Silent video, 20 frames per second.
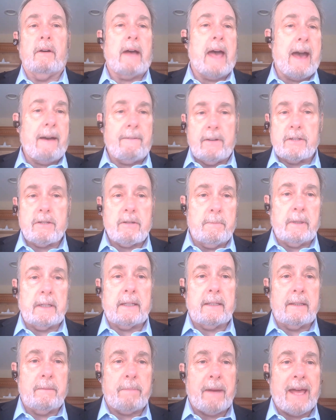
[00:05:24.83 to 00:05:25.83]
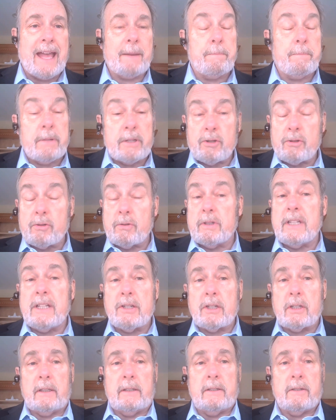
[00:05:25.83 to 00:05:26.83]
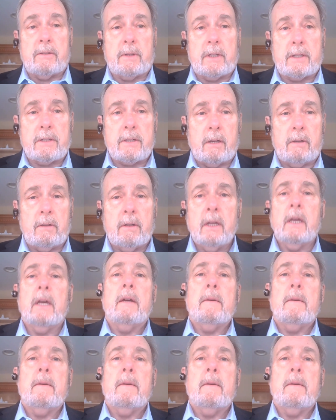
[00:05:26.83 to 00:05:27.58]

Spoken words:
having some money in the bank, but strategically doing so,